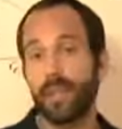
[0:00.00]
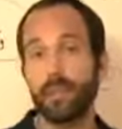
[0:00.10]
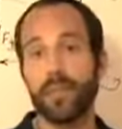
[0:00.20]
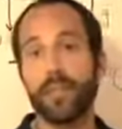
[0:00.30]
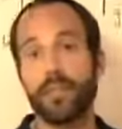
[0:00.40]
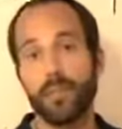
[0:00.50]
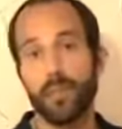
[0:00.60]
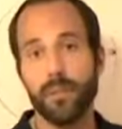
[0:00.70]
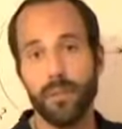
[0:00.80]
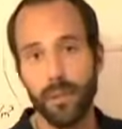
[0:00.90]
times 10 to the
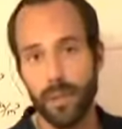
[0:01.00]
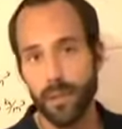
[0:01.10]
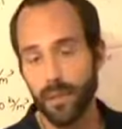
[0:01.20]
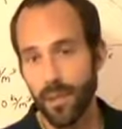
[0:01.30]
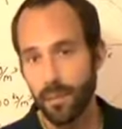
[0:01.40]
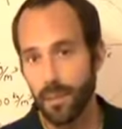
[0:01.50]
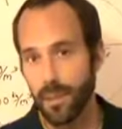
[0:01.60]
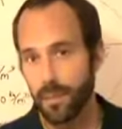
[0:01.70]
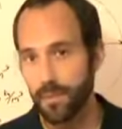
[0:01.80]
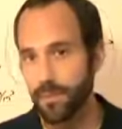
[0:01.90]
24th
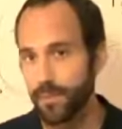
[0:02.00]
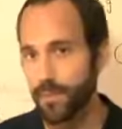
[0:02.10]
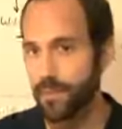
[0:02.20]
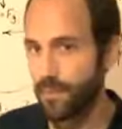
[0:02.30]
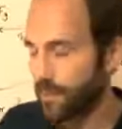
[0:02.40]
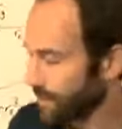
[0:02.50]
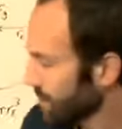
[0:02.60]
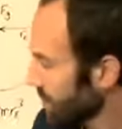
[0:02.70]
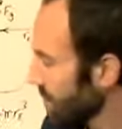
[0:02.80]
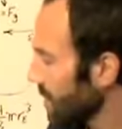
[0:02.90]
kilograms,
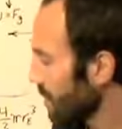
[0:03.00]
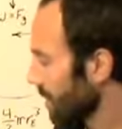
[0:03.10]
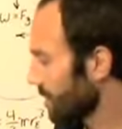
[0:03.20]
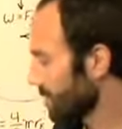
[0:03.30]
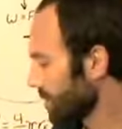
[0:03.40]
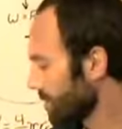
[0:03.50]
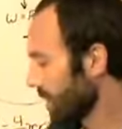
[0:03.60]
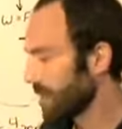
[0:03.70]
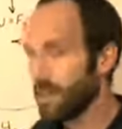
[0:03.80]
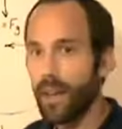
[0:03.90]
and you
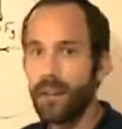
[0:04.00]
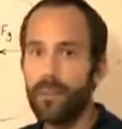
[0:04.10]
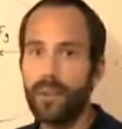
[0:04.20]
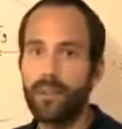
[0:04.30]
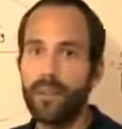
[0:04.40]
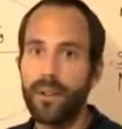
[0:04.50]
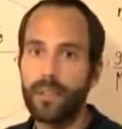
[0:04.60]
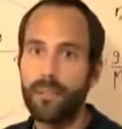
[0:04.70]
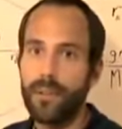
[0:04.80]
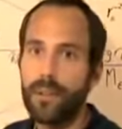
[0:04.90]
divide that by the
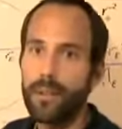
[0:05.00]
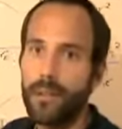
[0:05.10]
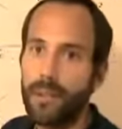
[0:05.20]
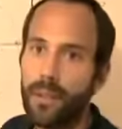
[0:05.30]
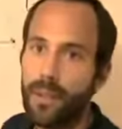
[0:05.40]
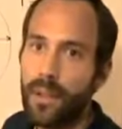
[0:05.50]
volume of Earth,